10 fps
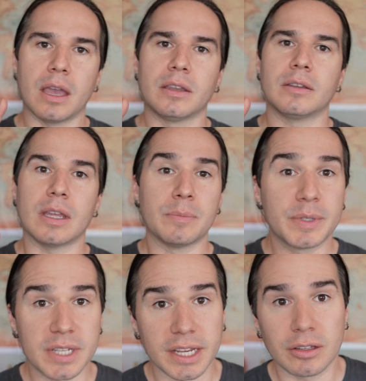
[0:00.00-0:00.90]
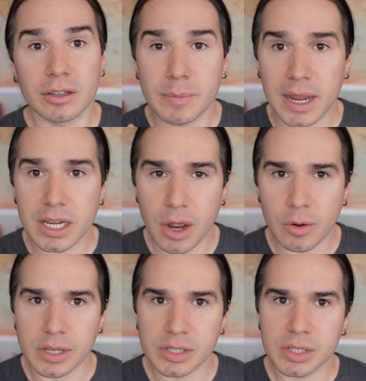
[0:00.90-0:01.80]
And in particular, you might
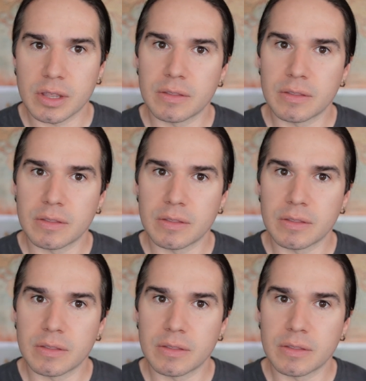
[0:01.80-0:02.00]
notice